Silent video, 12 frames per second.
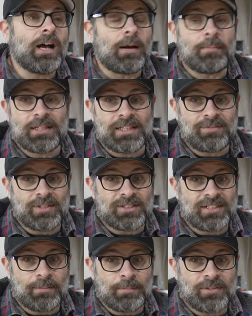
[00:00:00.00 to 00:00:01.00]
I'm going to give you a
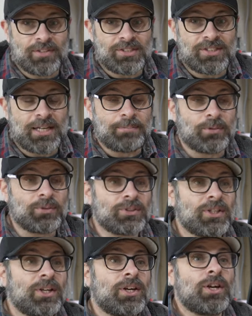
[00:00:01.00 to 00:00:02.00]
tip on the staples.
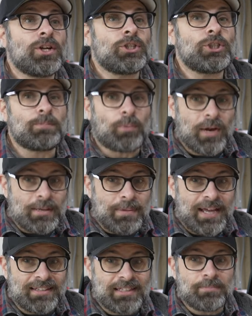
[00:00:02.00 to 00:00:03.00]
Spray
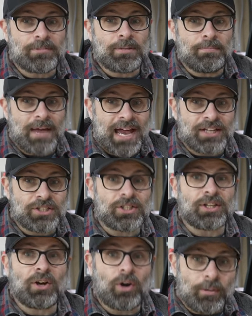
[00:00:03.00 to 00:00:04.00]
paint them to match the
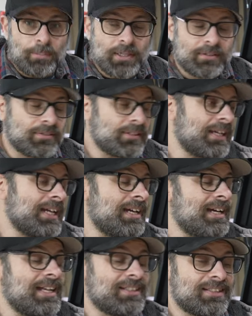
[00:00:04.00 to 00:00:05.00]
carpet.
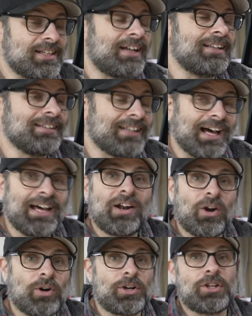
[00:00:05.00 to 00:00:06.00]
It's a lot
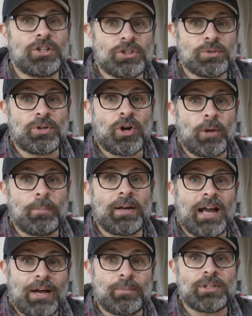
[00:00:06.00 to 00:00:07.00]
harder to do carpet.
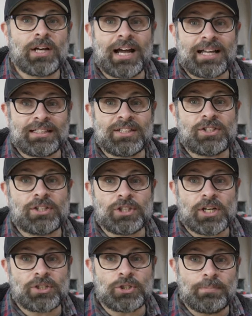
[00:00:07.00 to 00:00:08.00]
I would highly
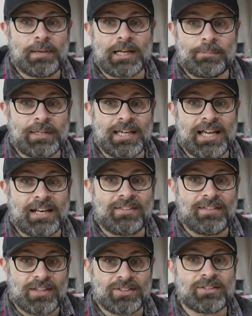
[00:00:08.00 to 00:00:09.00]
suggest you pick up a can of
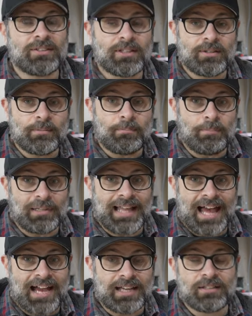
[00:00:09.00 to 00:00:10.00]
this.
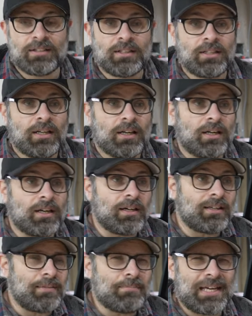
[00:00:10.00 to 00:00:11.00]
Black.
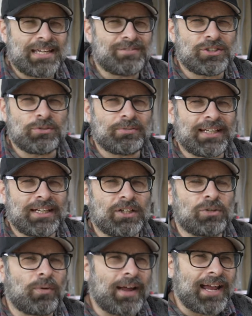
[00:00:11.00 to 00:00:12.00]
They may even do like a
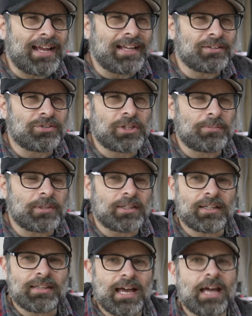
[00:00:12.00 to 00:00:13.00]
gray or something
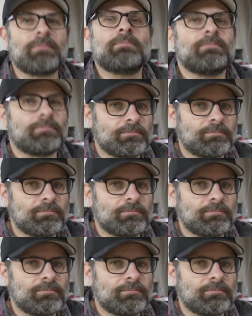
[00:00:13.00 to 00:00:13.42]
like that.